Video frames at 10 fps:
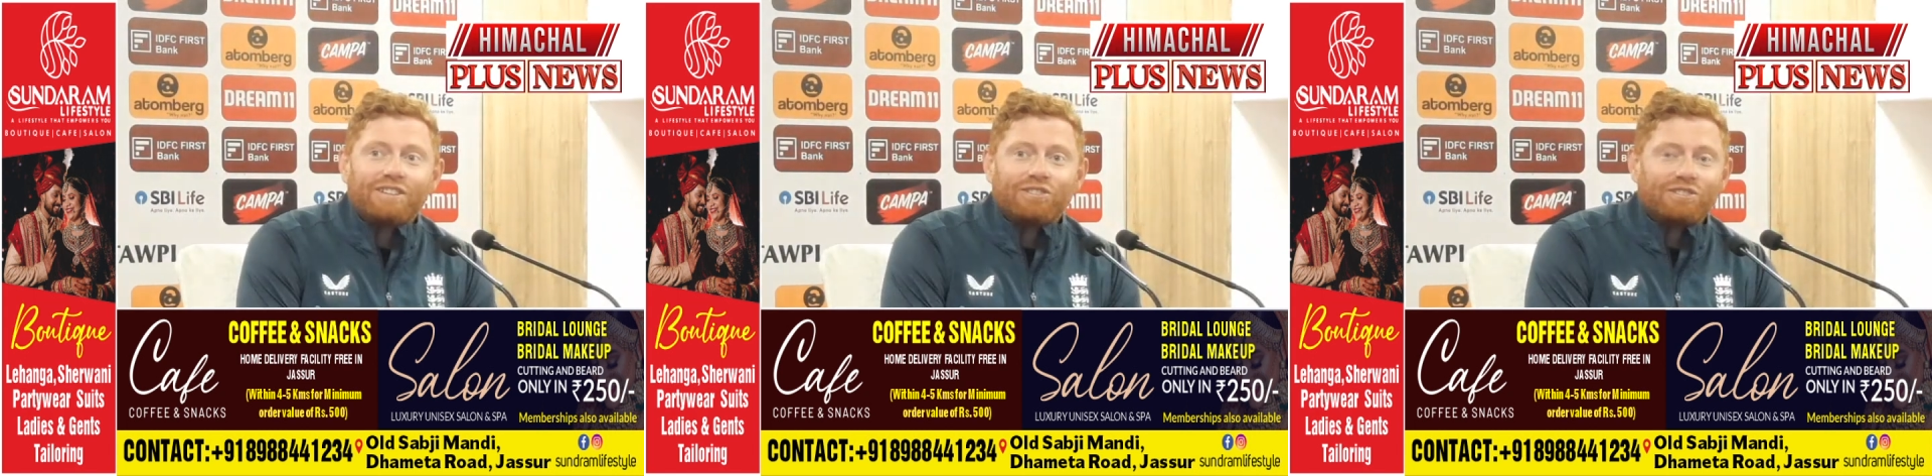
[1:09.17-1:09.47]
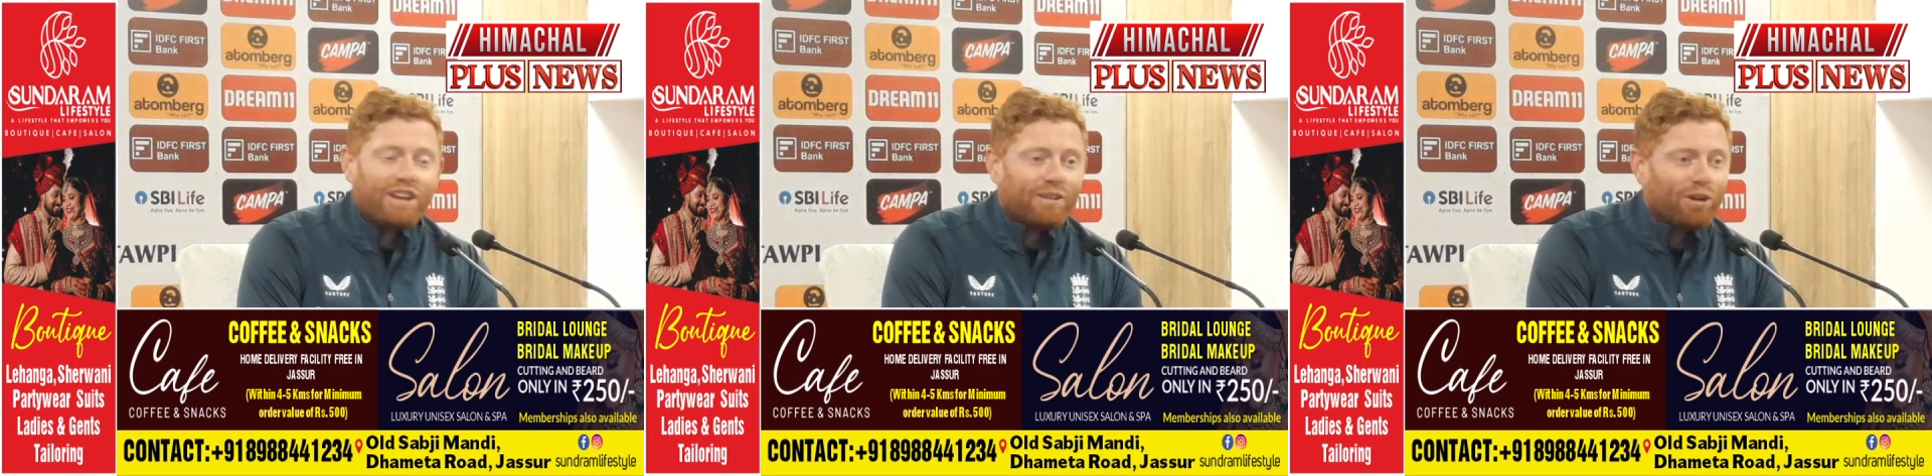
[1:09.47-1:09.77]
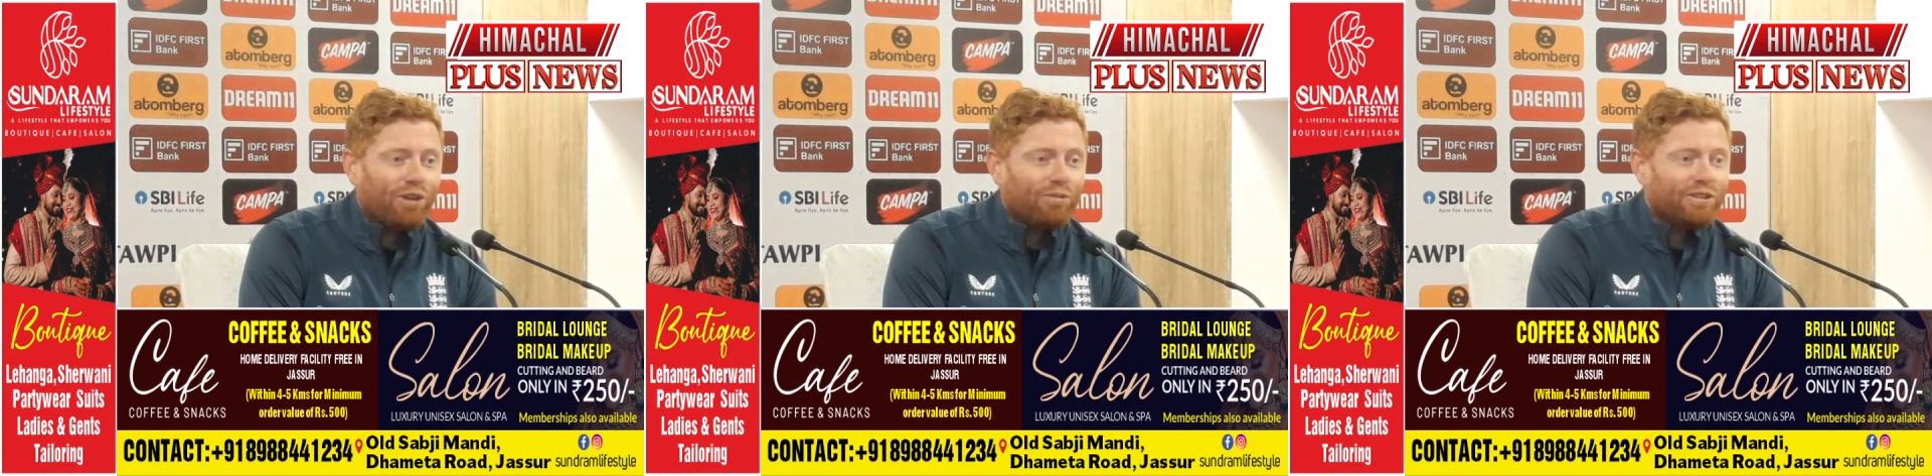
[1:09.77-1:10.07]
just take a
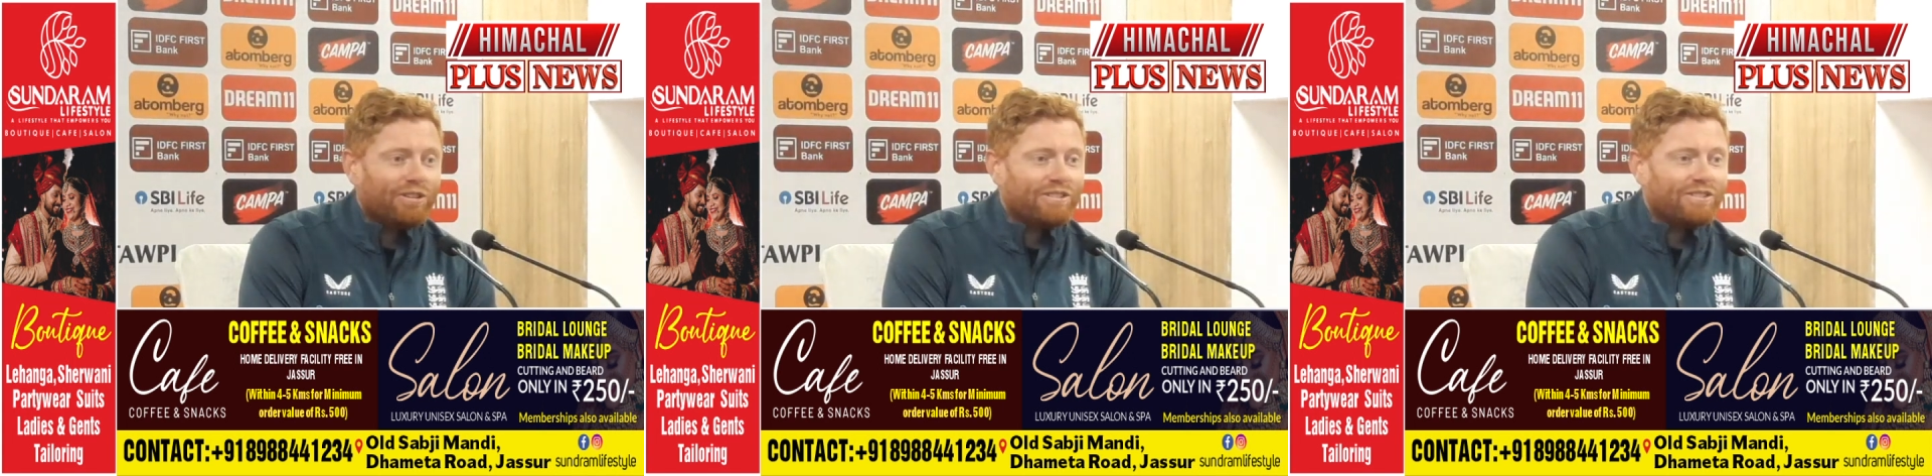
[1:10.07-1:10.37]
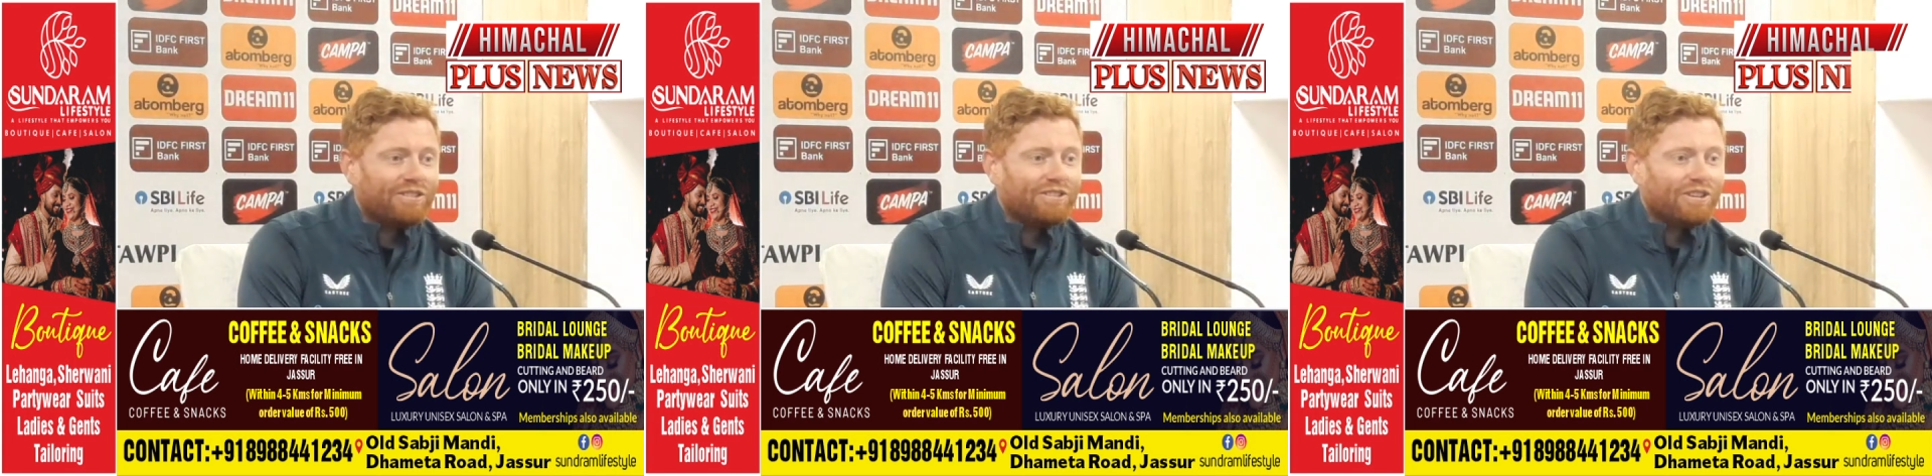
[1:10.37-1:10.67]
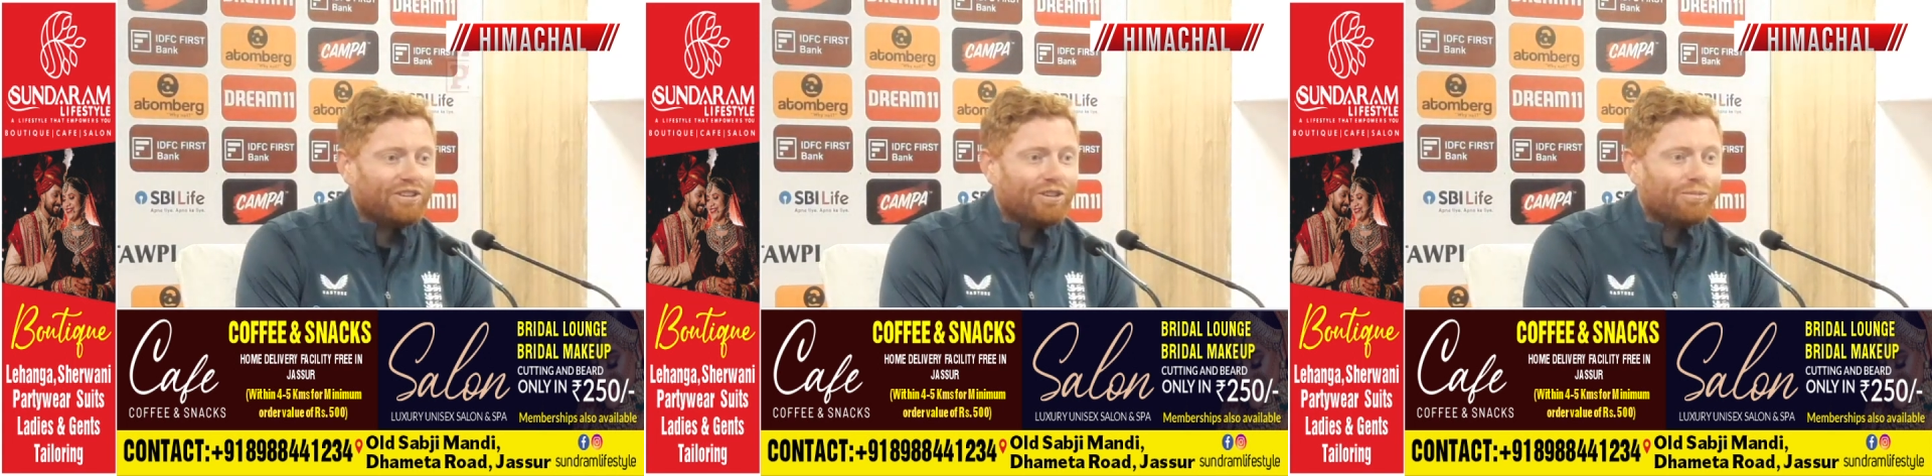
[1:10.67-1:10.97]
moment and
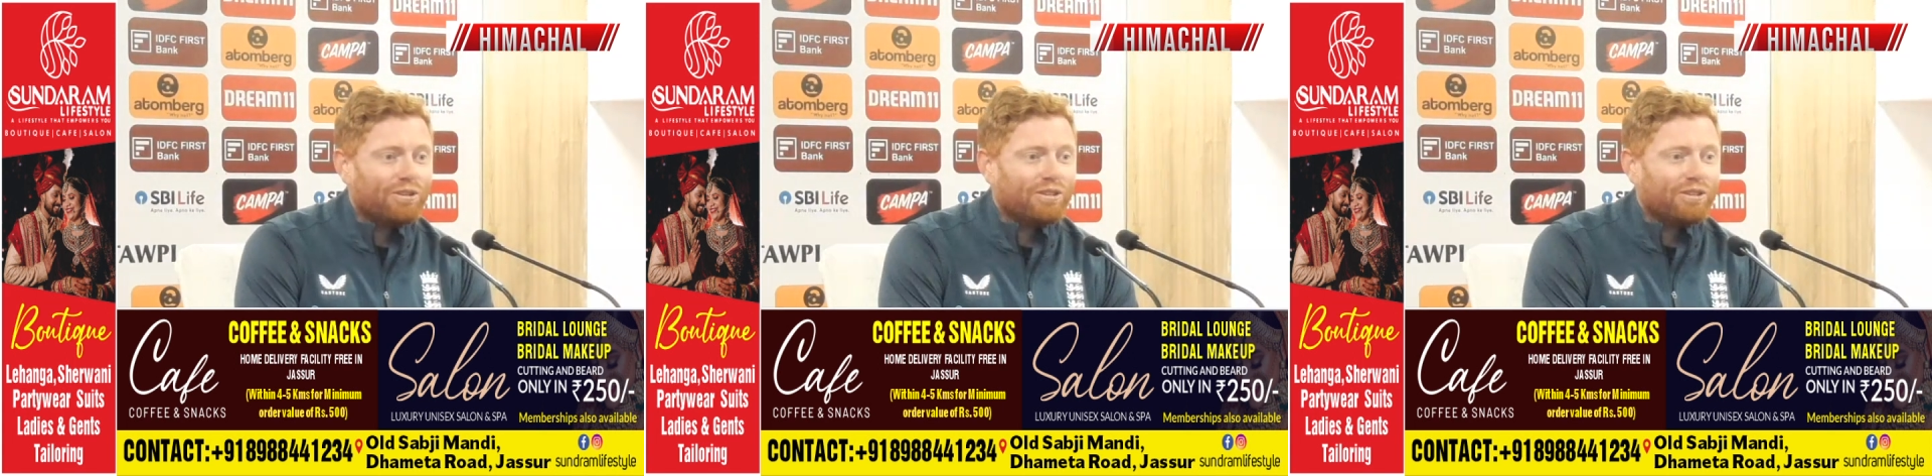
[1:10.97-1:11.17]
you look up